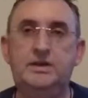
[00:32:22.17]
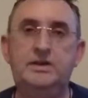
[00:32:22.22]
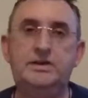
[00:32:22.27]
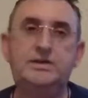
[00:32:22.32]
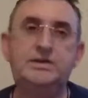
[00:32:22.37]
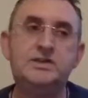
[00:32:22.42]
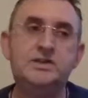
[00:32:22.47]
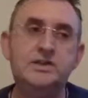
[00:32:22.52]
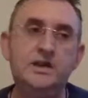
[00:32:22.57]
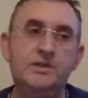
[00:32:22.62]

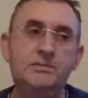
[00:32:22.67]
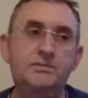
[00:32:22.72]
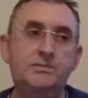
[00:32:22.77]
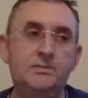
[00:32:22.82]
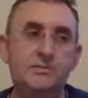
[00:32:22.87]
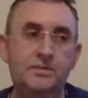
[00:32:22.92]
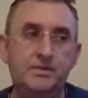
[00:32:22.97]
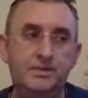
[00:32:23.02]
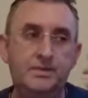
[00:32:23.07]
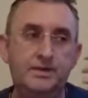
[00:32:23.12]

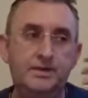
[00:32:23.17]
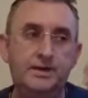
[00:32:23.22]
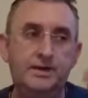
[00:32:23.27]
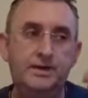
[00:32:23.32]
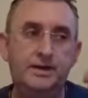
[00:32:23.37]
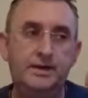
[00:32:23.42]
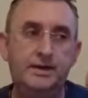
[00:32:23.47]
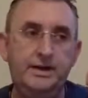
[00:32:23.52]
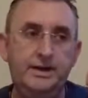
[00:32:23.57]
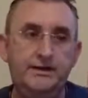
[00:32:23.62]
some
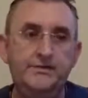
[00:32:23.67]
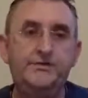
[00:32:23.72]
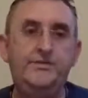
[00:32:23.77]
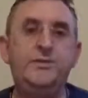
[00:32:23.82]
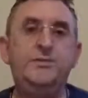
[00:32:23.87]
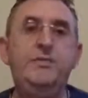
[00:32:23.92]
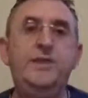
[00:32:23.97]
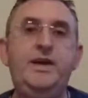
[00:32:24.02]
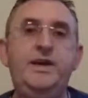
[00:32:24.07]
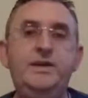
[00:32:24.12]

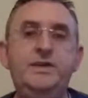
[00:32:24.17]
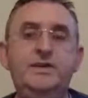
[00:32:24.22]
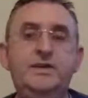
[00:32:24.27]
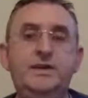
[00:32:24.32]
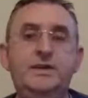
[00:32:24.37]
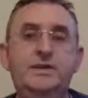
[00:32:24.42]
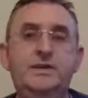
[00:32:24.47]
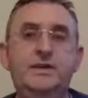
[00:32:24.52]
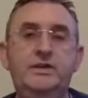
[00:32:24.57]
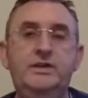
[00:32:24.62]

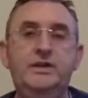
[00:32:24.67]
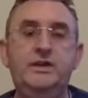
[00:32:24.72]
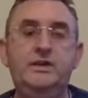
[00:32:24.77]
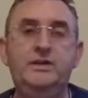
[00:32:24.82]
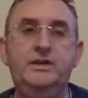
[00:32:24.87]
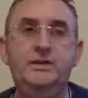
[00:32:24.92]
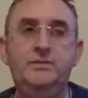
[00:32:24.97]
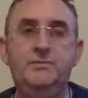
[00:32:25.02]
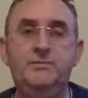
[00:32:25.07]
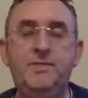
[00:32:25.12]
information
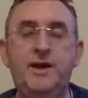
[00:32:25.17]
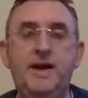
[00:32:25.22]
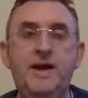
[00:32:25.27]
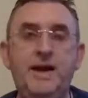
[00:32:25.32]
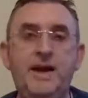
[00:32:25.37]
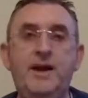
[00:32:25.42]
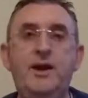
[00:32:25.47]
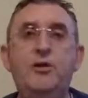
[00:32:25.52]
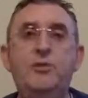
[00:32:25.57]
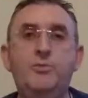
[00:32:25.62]
that
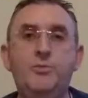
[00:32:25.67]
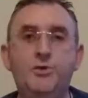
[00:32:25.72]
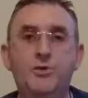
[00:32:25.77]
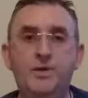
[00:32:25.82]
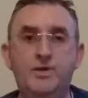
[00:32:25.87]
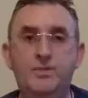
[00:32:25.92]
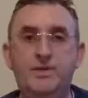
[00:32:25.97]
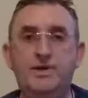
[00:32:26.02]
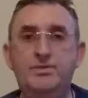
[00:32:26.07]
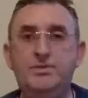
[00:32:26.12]
might help
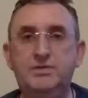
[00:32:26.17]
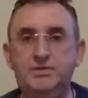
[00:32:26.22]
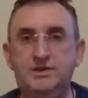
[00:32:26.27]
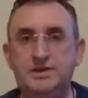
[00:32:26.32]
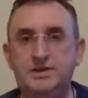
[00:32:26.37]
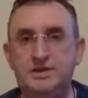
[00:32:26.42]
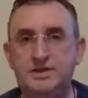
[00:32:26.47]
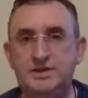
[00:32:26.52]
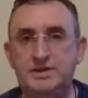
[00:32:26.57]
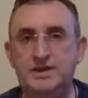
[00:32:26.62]
you to be able
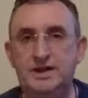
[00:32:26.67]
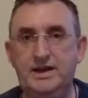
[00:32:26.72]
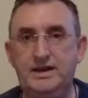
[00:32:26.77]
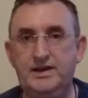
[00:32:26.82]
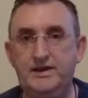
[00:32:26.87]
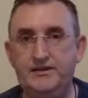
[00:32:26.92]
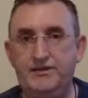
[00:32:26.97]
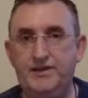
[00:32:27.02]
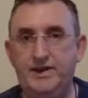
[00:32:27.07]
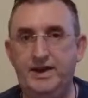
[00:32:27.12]
to
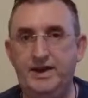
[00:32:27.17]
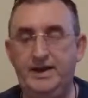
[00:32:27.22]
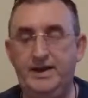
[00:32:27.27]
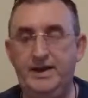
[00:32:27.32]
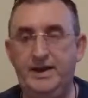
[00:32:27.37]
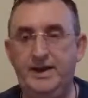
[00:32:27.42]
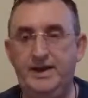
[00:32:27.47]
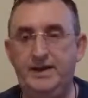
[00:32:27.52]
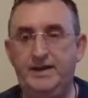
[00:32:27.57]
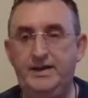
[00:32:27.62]
discern a fake
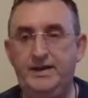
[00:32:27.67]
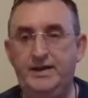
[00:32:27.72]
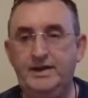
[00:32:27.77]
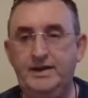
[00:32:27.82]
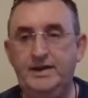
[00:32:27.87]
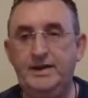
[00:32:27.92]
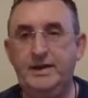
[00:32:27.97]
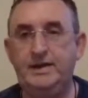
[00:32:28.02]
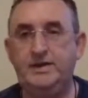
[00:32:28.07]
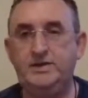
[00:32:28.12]
guide
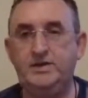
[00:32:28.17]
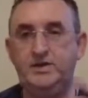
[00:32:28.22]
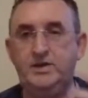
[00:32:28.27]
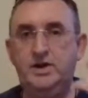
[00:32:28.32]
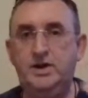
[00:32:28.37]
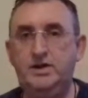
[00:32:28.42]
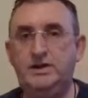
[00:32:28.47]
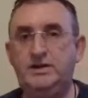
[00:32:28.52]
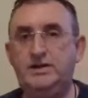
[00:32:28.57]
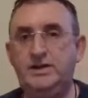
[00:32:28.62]
and
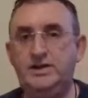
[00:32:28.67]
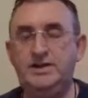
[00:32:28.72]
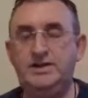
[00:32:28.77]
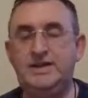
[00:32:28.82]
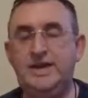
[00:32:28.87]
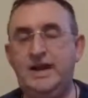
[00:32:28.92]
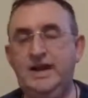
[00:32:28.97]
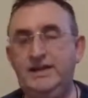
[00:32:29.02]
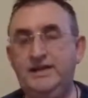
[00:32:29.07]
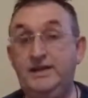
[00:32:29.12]
to
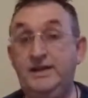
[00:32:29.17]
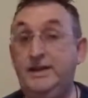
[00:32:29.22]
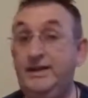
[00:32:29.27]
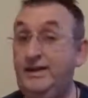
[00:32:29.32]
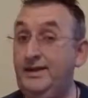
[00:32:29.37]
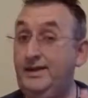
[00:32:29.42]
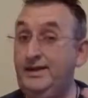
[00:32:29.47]
understand.